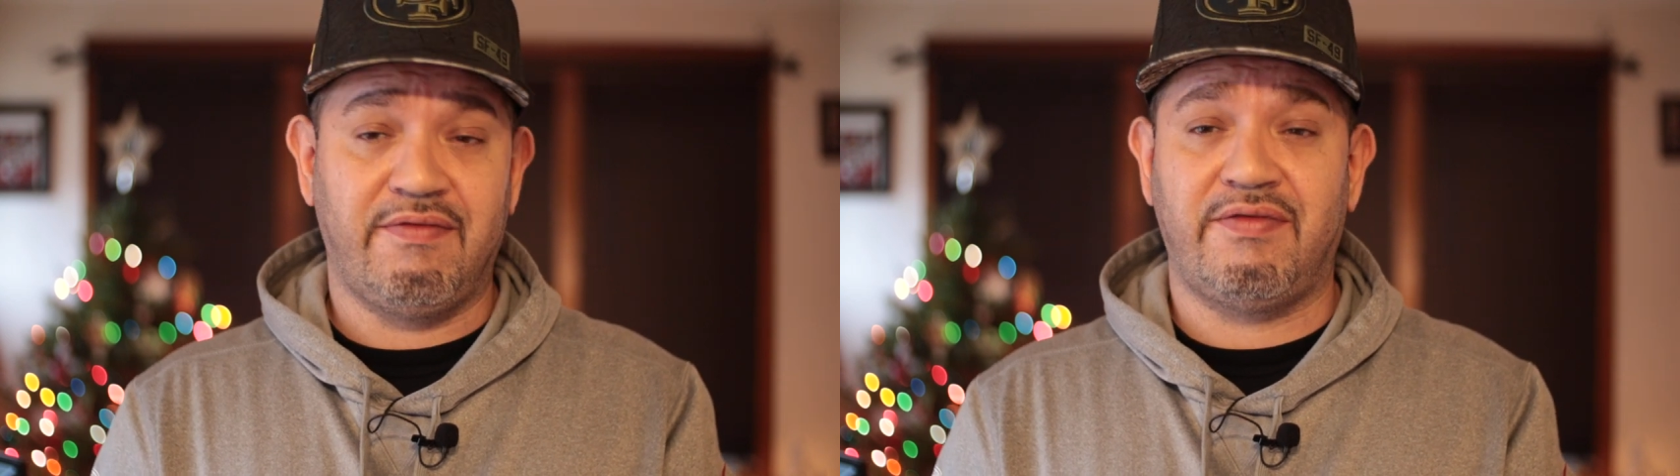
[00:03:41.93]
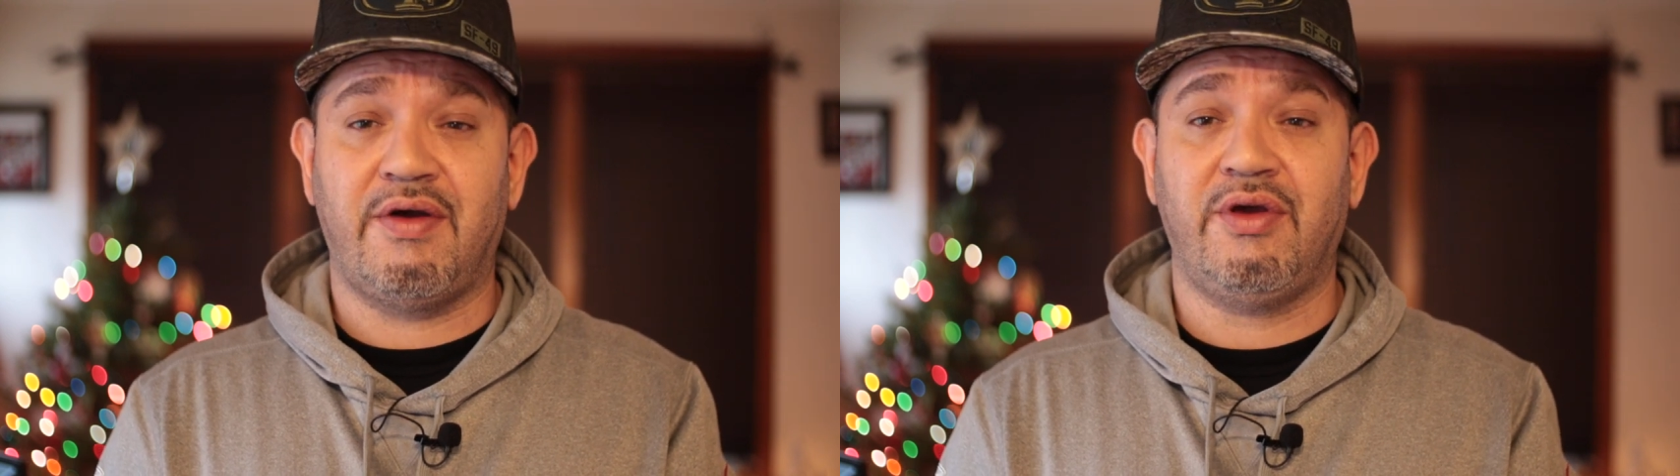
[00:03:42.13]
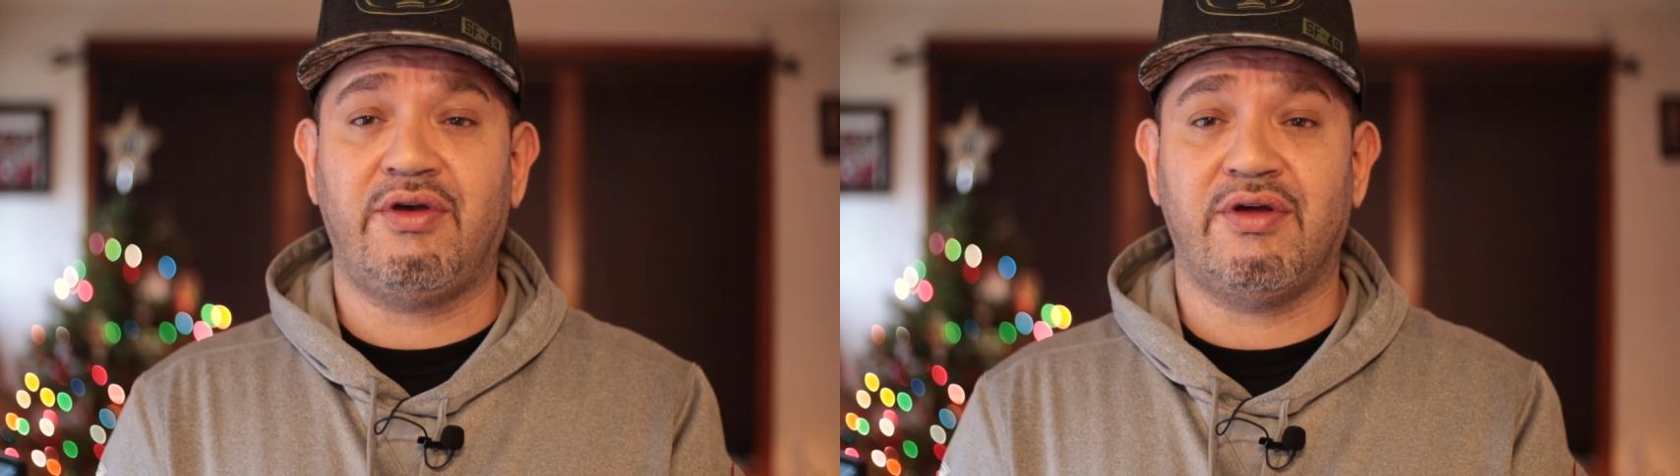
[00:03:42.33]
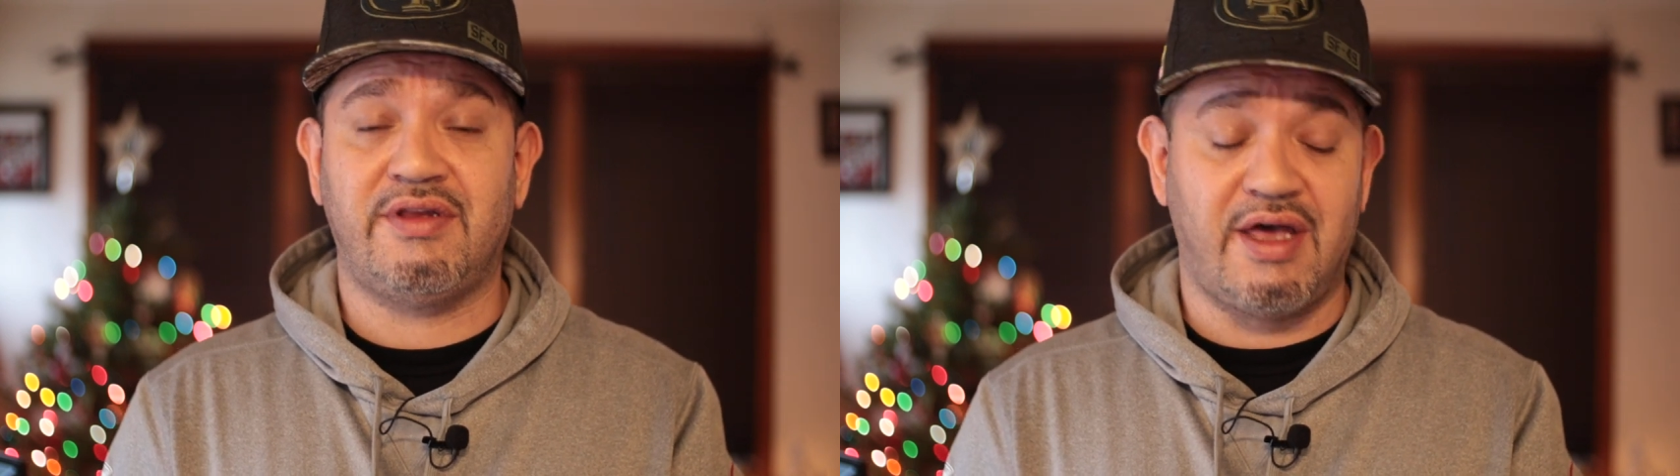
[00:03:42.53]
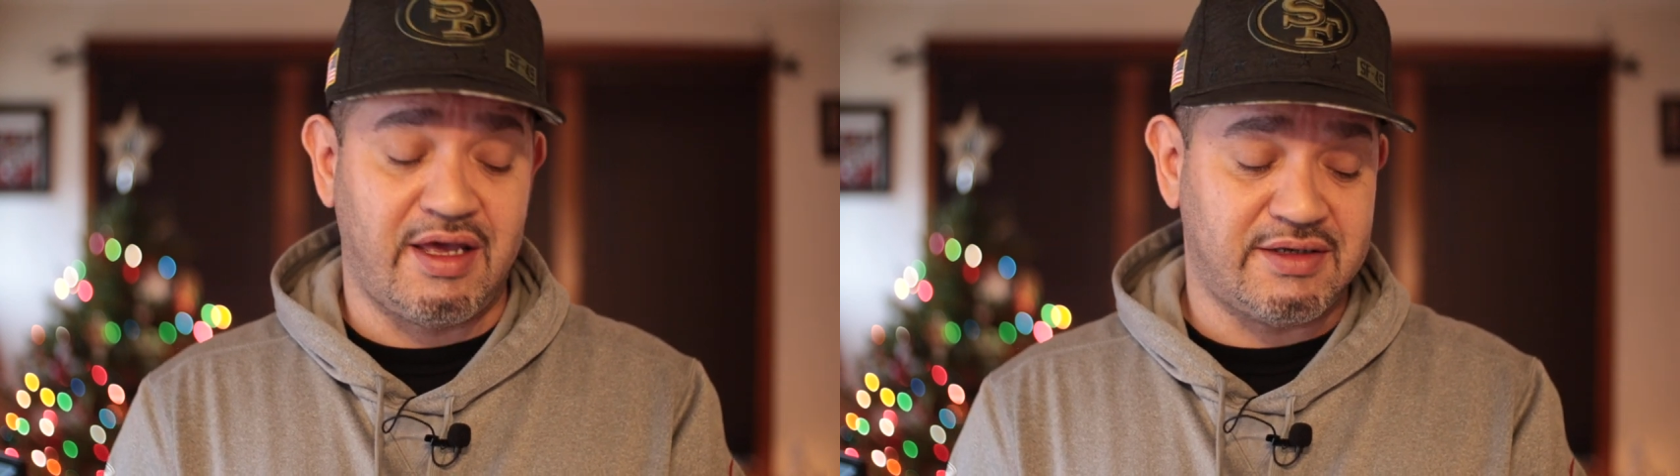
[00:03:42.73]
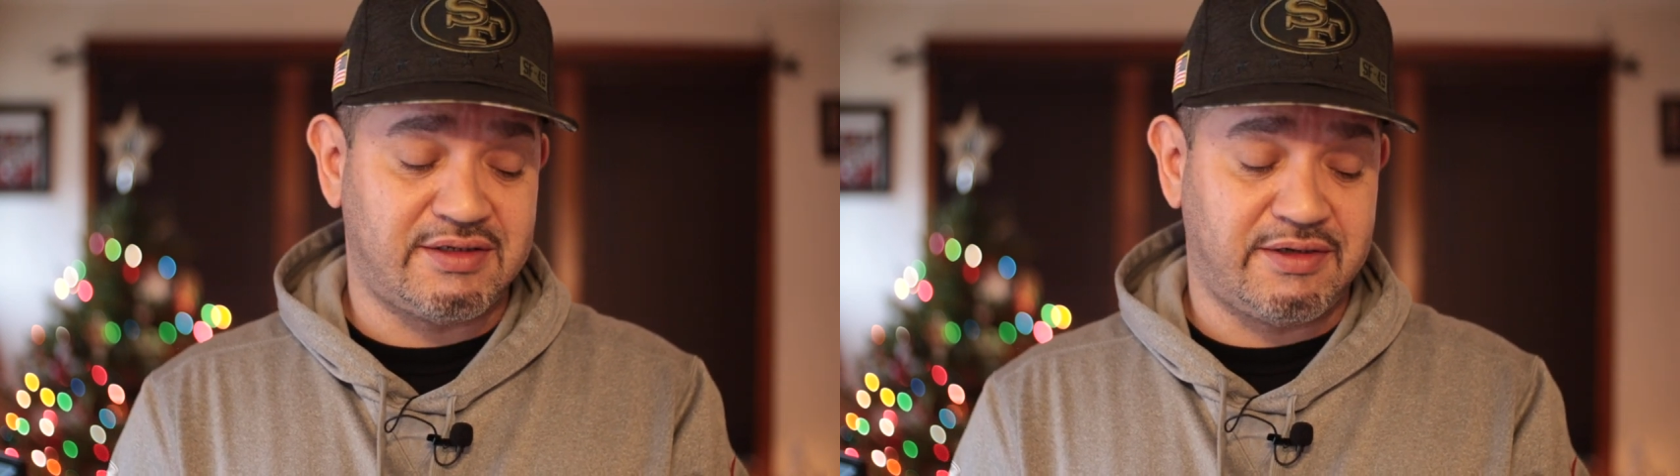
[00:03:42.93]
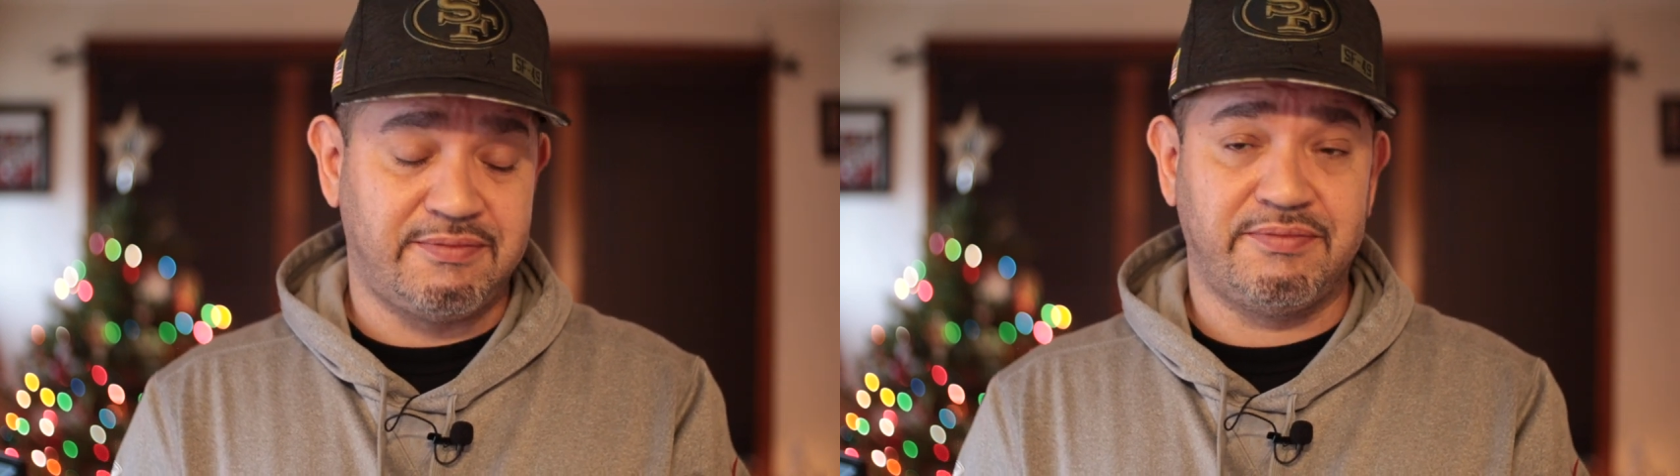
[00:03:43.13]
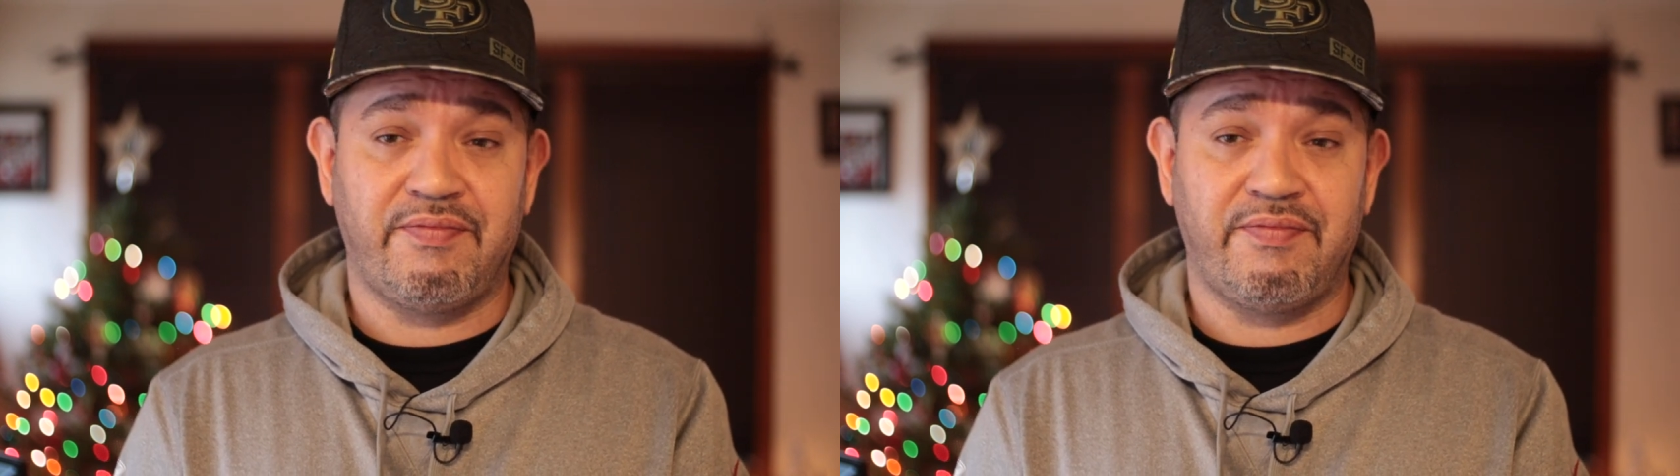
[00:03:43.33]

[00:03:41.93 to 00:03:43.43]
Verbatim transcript: Very good taste.